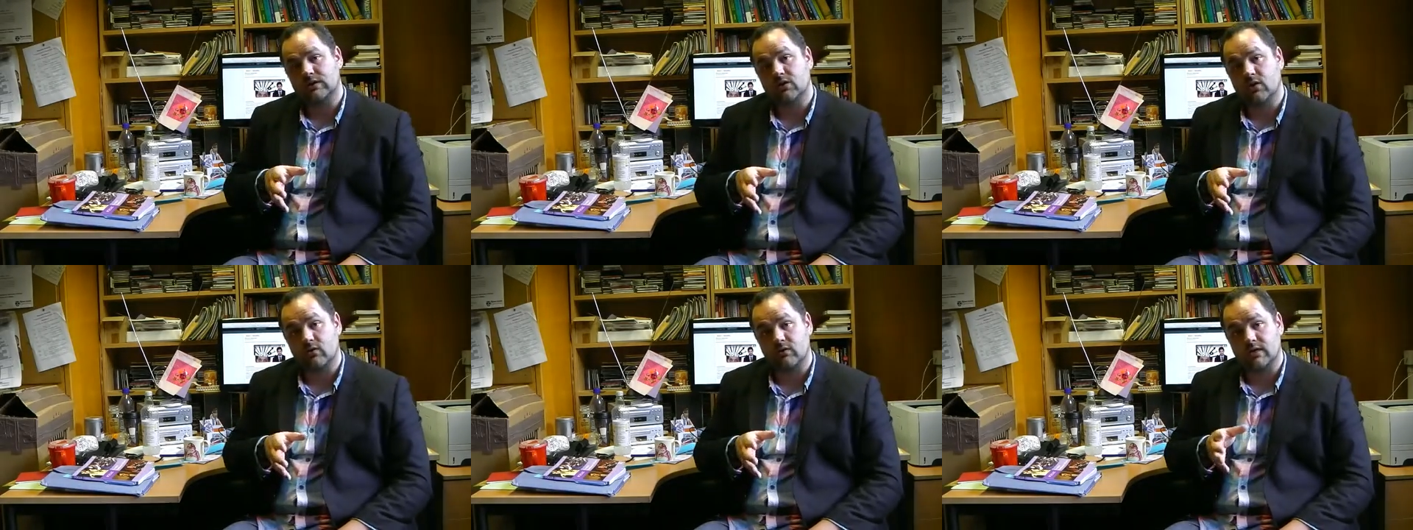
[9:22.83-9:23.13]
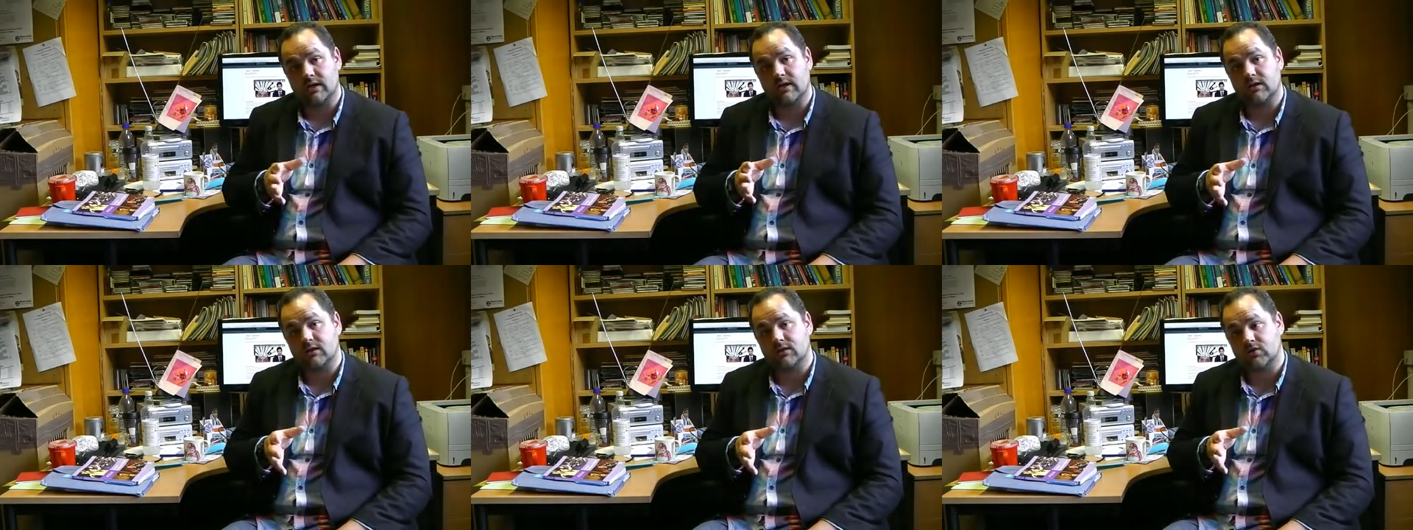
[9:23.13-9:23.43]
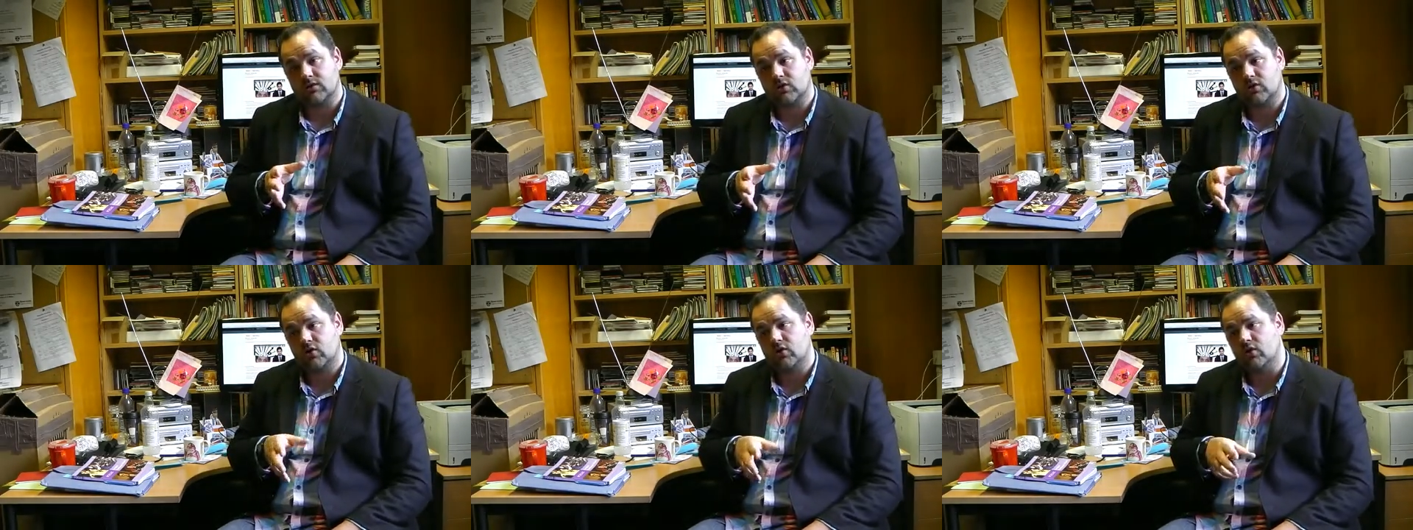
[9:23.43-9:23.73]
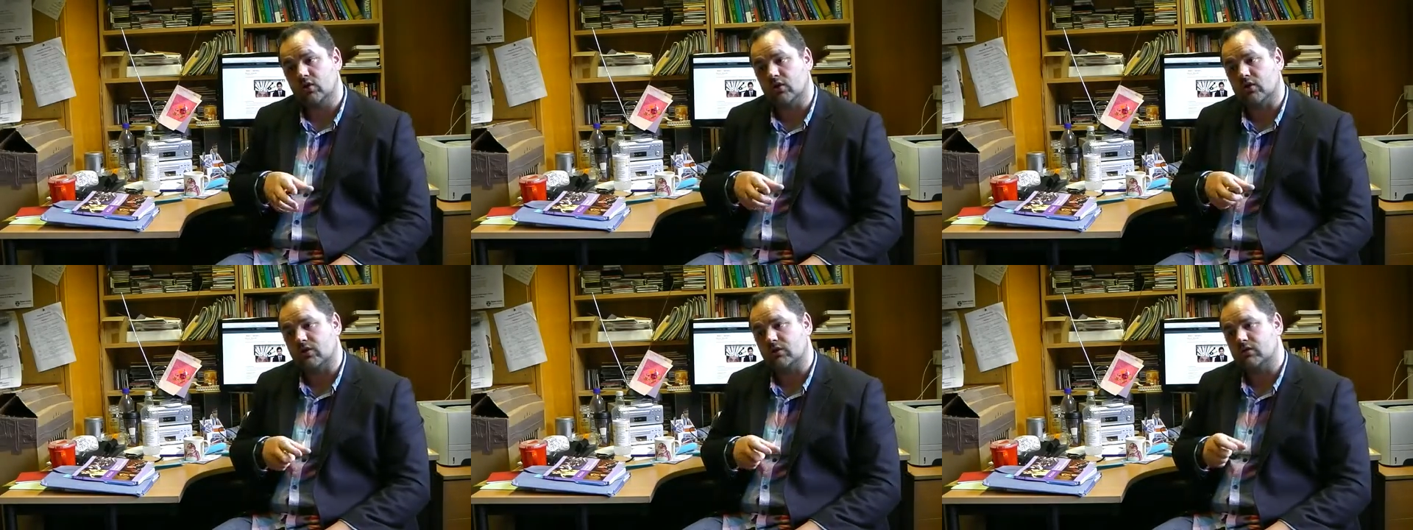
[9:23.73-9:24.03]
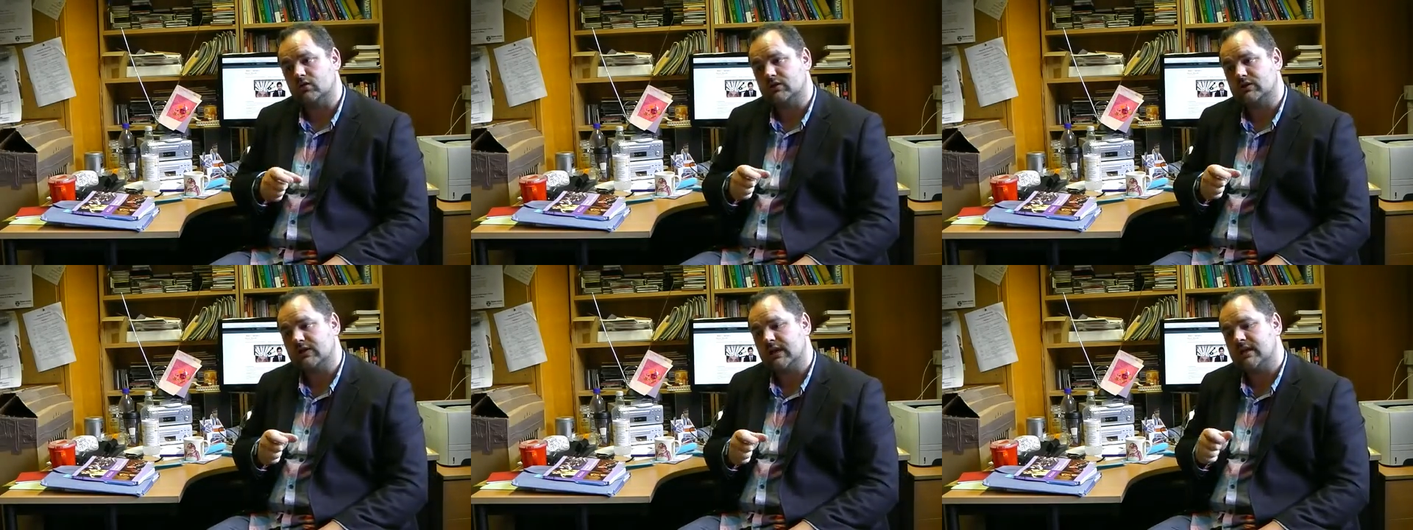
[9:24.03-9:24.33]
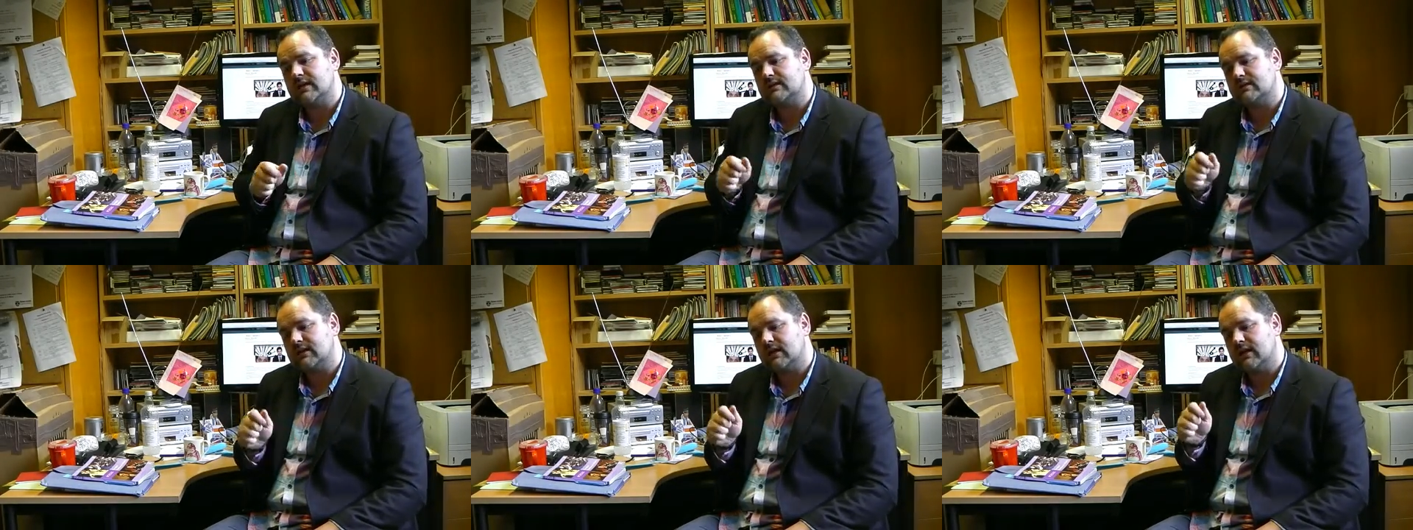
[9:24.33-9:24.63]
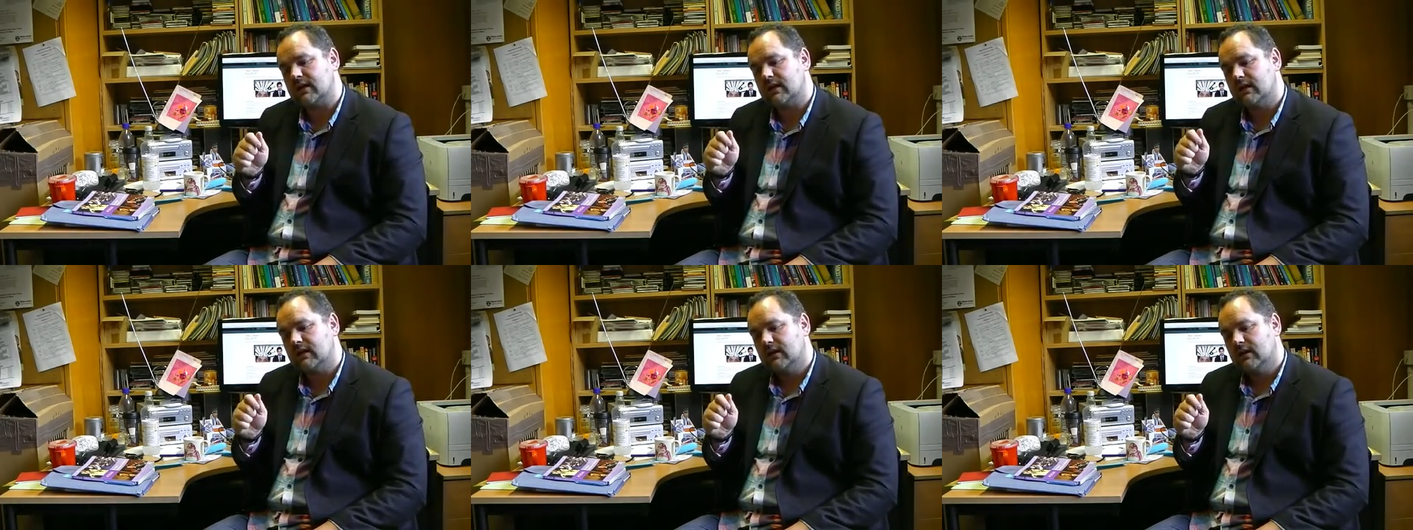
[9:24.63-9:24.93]
called Nicholas Cook, who says
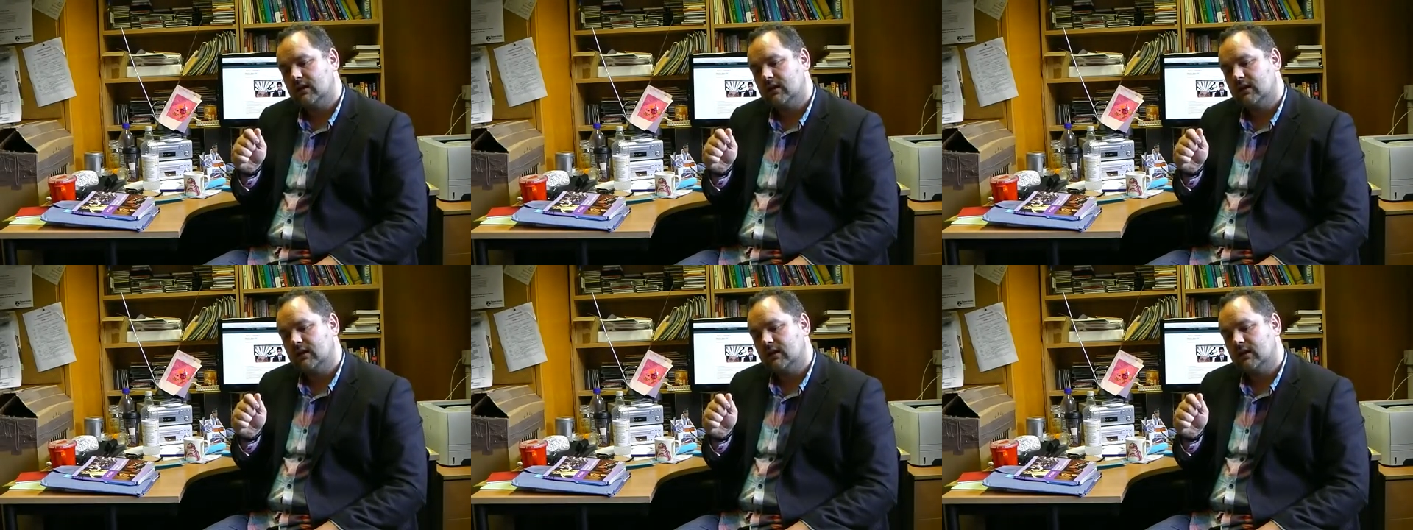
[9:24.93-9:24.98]
that